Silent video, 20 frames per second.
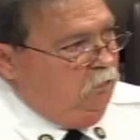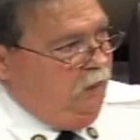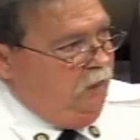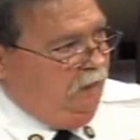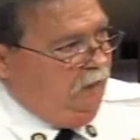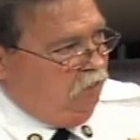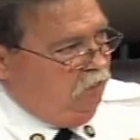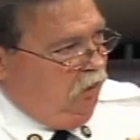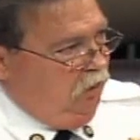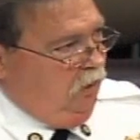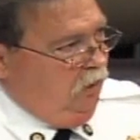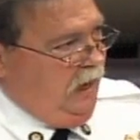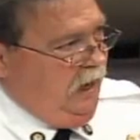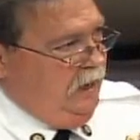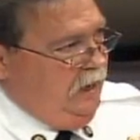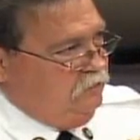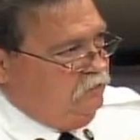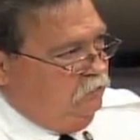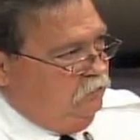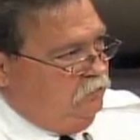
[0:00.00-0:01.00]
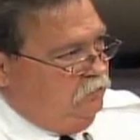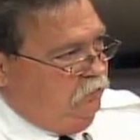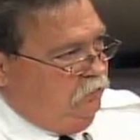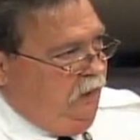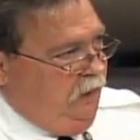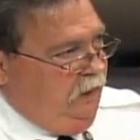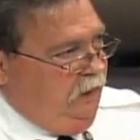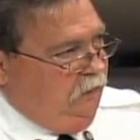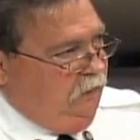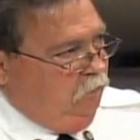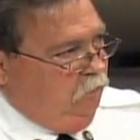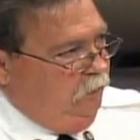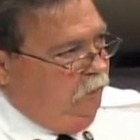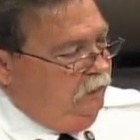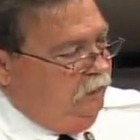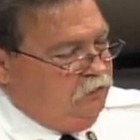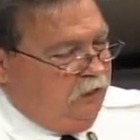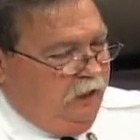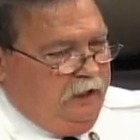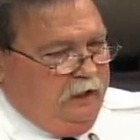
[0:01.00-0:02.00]
have an all hazards training.
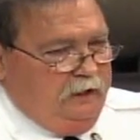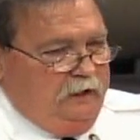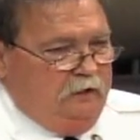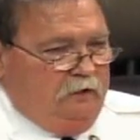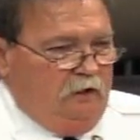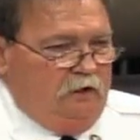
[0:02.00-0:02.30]
We try to get our